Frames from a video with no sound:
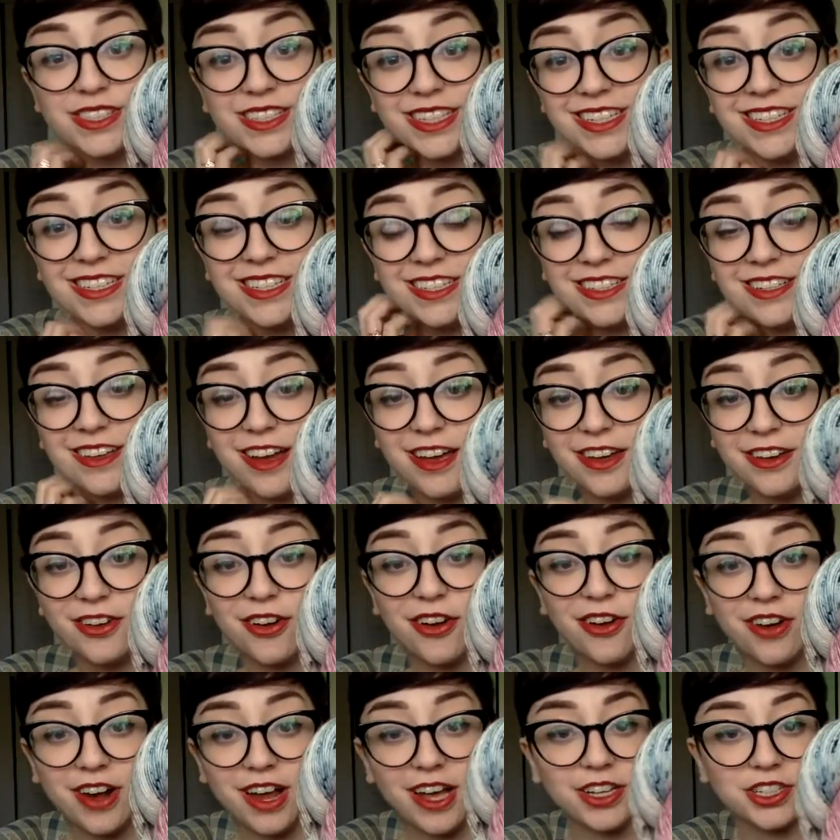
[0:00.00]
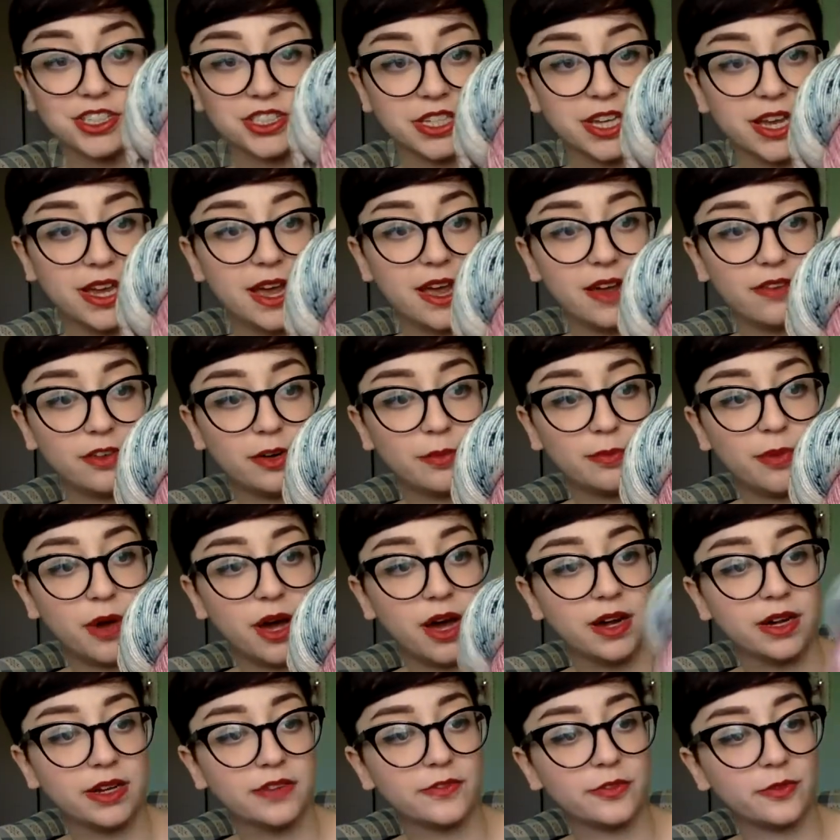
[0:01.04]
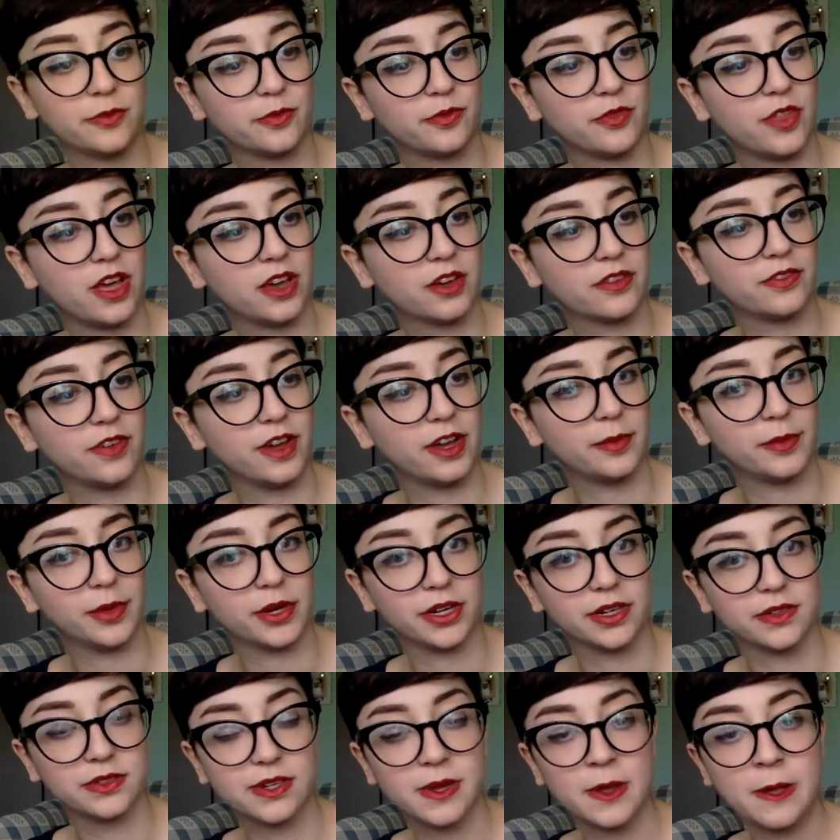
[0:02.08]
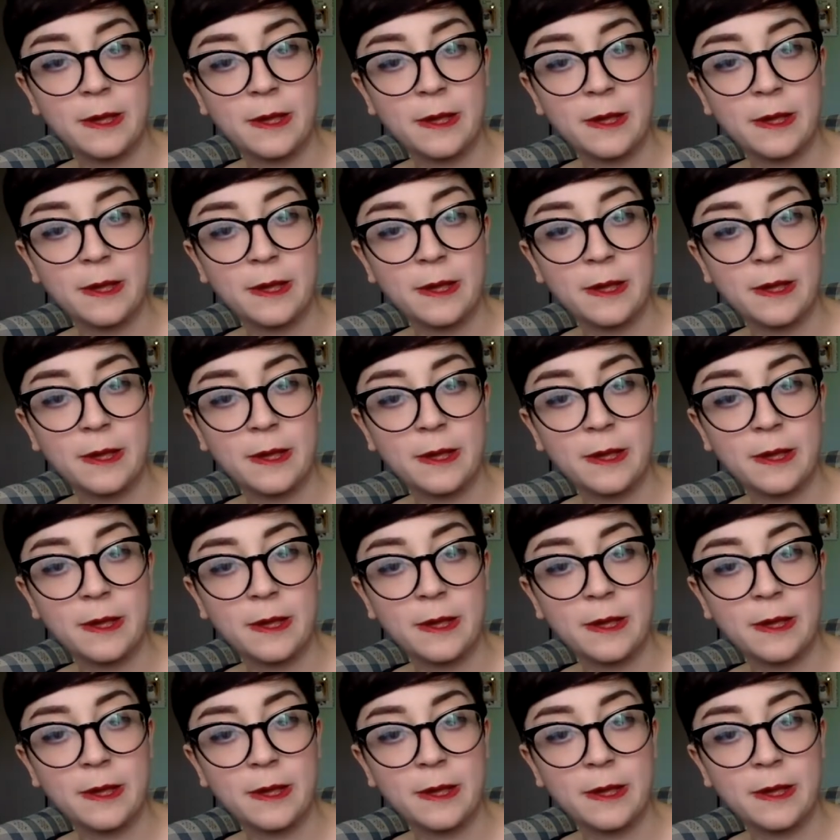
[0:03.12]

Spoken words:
indie dyed yarn actually I ever bought from Flock Fiber.